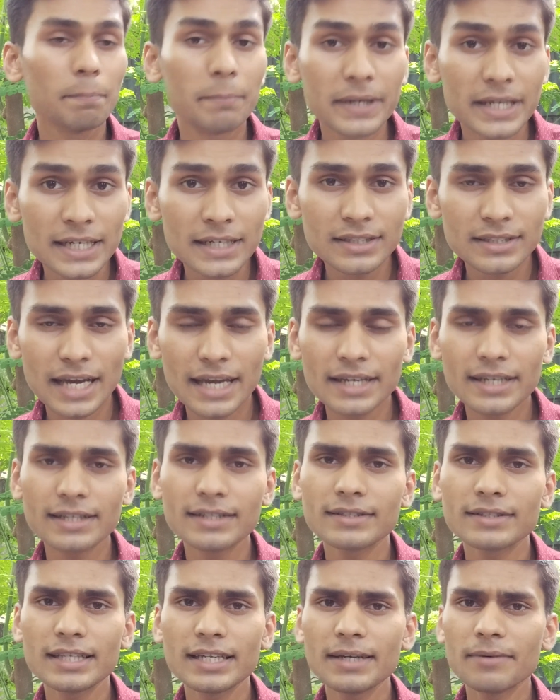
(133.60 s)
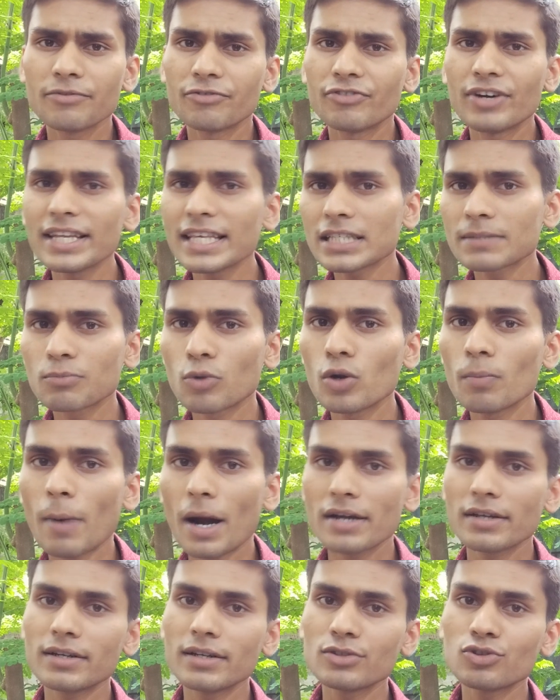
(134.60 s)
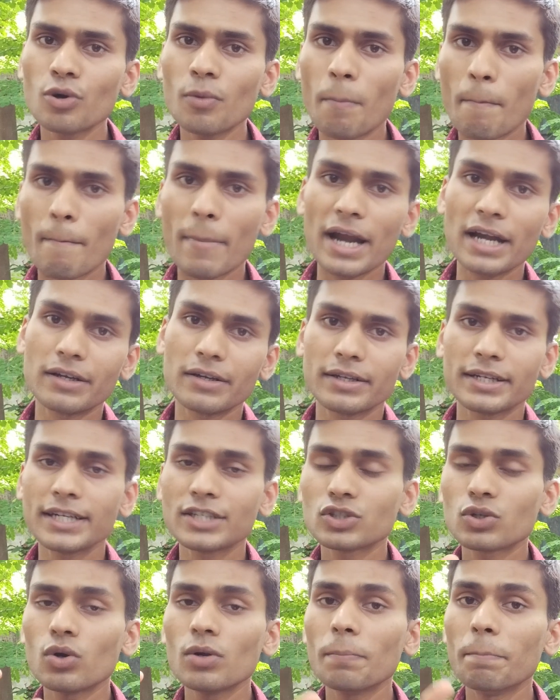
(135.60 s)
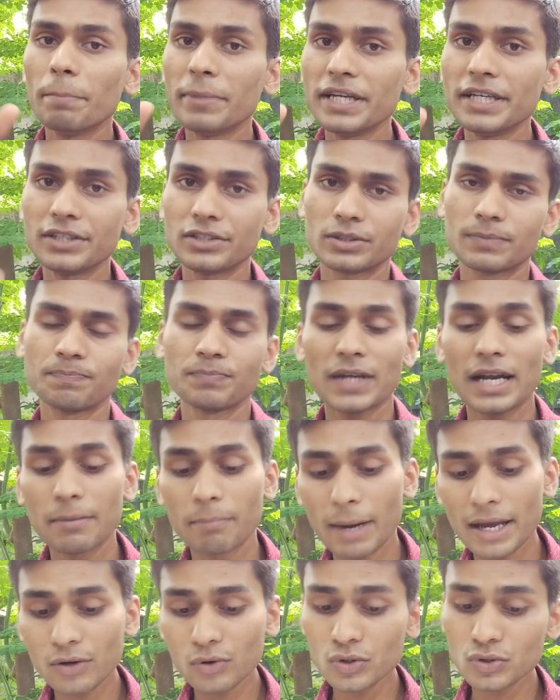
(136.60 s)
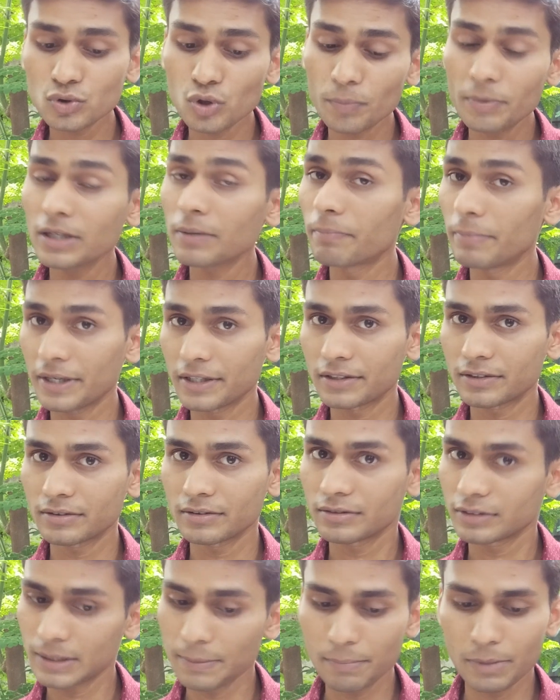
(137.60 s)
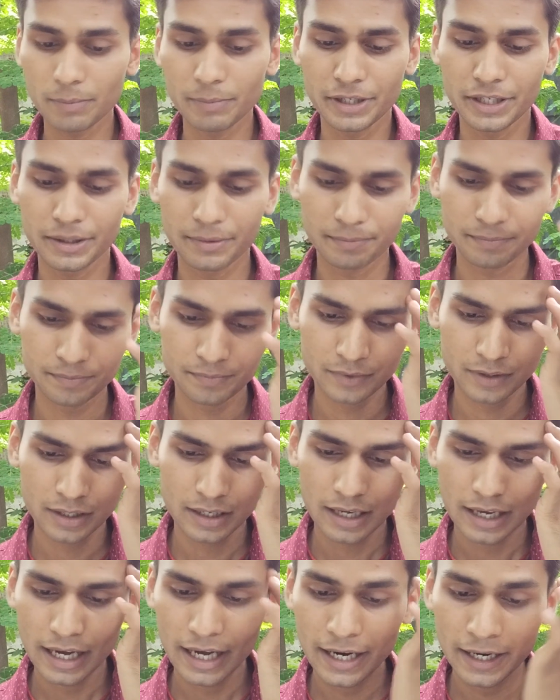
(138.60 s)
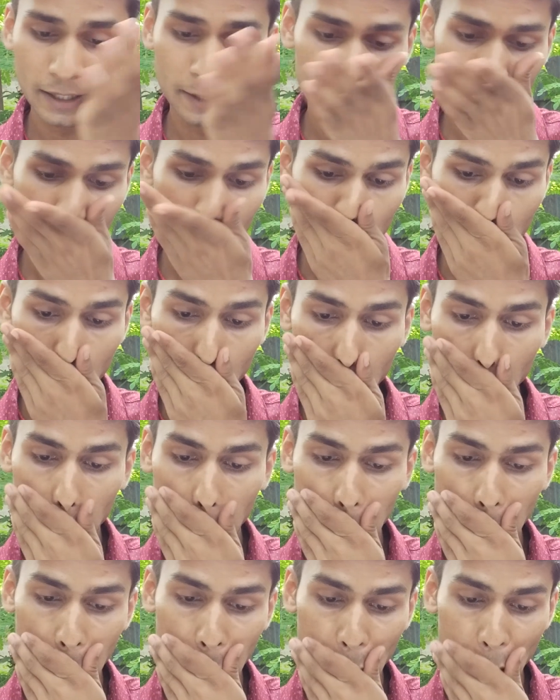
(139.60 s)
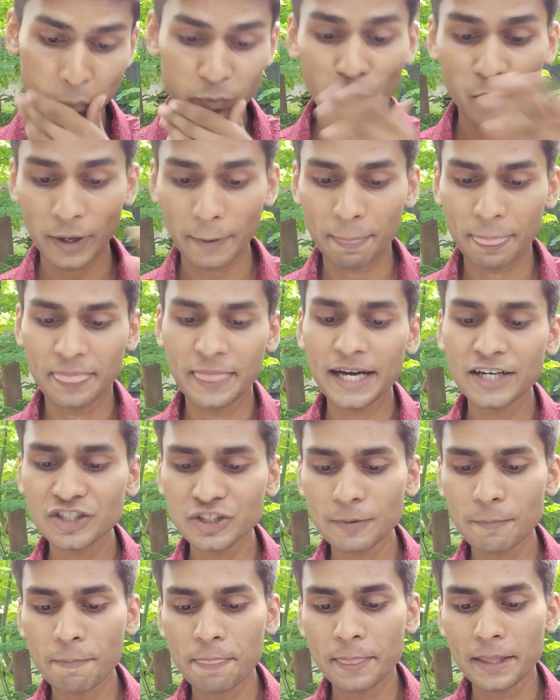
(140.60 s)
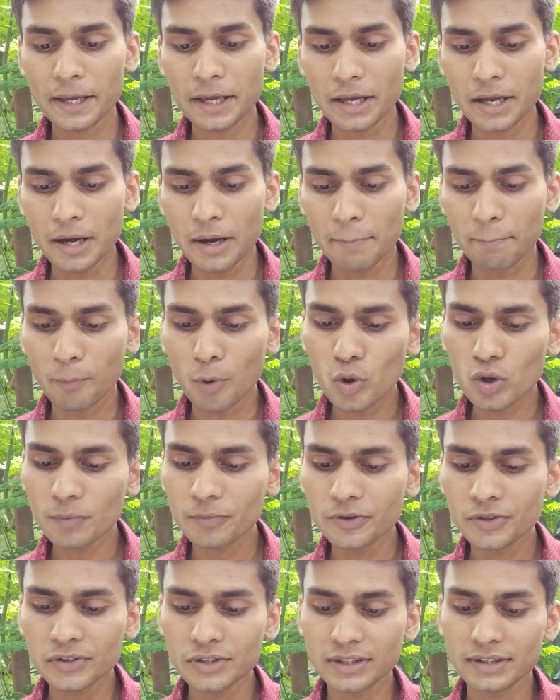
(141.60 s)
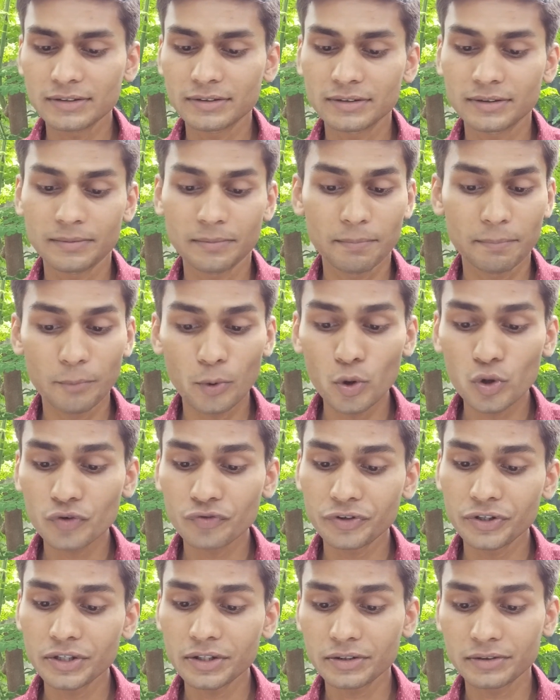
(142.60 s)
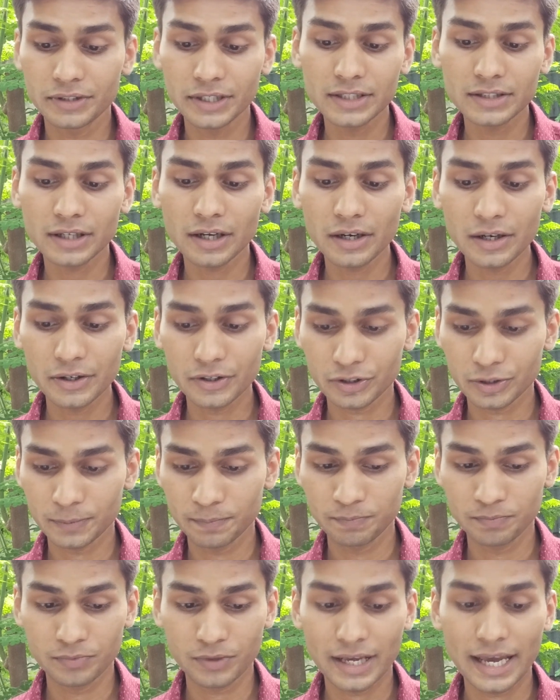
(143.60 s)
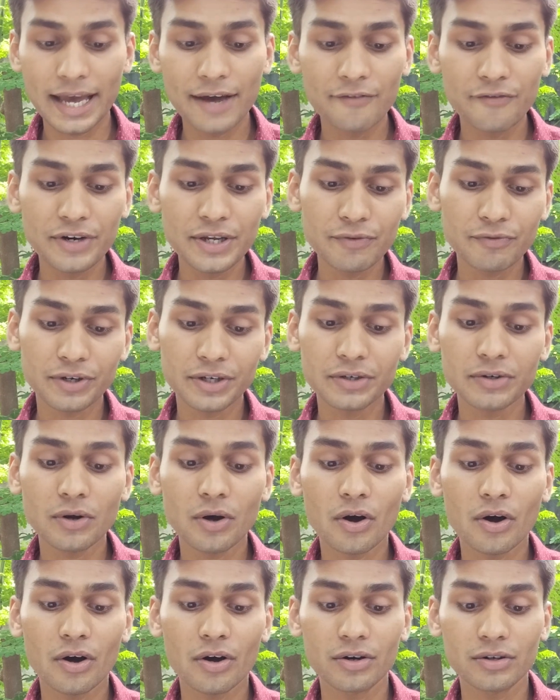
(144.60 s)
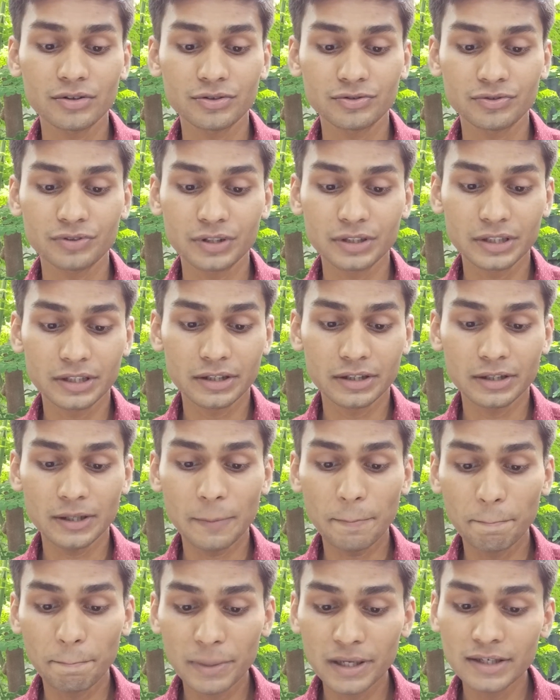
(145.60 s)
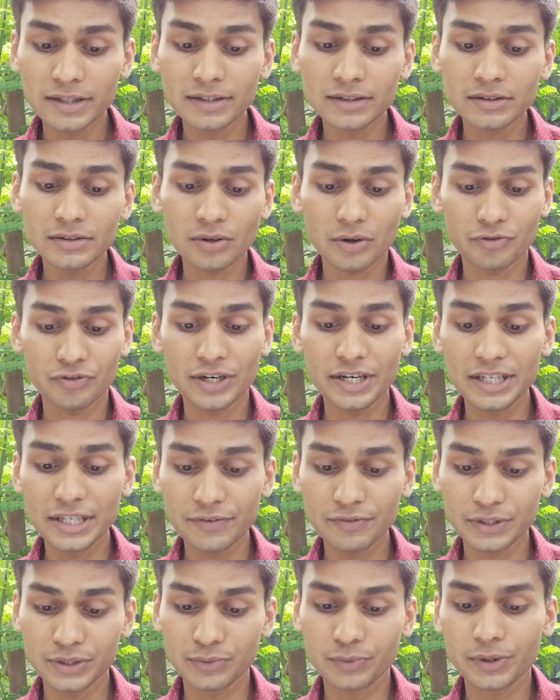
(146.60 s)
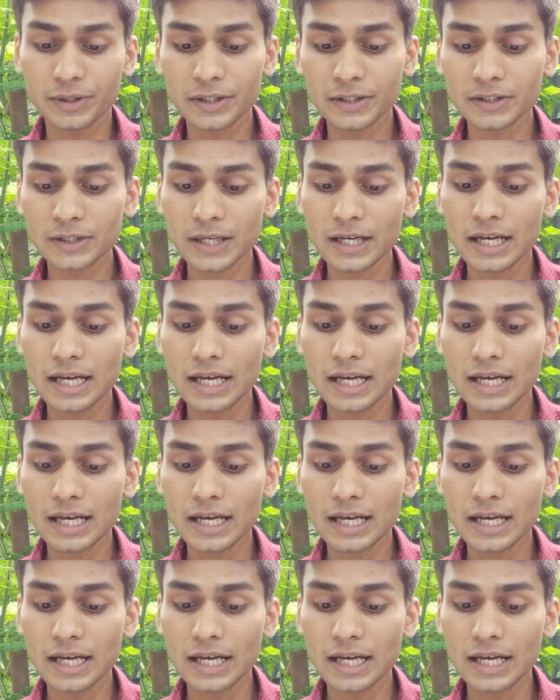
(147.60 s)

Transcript: Beads, I can say, very small particles of matter. It's called beads, and microscopic bits, simple meaning. And okay, next. Moreover, this earth, every one of the billions of individual